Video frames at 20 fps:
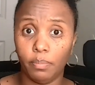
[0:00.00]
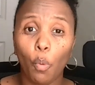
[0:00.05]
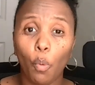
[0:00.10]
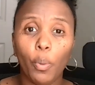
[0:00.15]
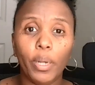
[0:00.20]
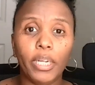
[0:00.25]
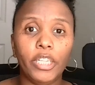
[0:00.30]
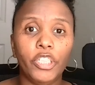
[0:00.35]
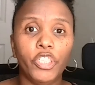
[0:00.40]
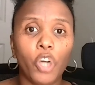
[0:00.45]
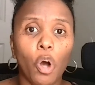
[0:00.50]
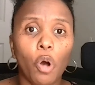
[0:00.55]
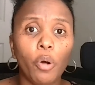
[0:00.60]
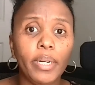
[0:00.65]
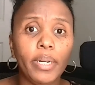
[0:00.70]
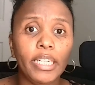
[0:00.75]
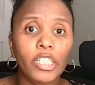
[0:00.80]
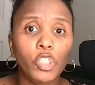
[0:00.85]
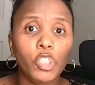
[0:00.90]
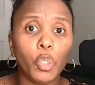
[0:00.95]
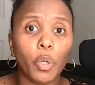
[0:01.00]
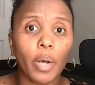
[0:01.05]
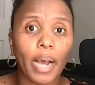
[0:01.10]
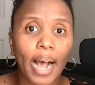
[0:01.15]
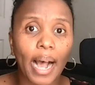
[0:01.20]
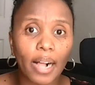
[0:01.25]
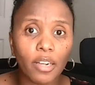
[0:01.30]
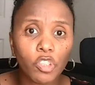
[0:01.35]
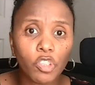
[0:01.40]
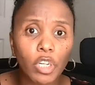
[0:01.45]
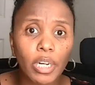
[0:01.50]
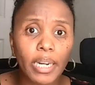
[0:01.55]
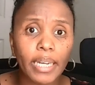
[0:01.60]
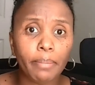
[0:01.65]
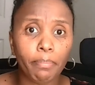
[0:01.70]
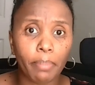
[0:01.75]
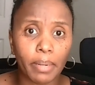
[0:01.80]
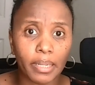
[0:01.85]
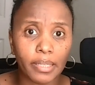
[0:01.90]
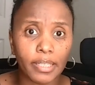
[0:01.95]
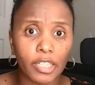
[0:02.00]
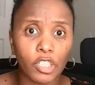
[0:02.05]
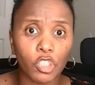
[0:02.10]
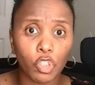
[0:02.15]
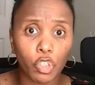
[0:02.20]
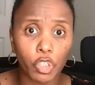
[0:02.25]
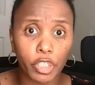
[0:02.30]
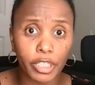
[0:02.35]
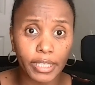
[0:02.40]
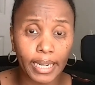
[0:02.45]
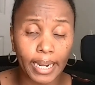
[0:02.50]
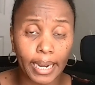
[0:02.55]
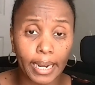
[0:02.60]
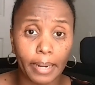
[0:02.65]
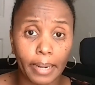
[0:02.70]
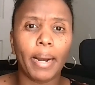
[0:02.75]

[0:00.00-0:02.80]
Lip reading: We don't need to calculate basis today,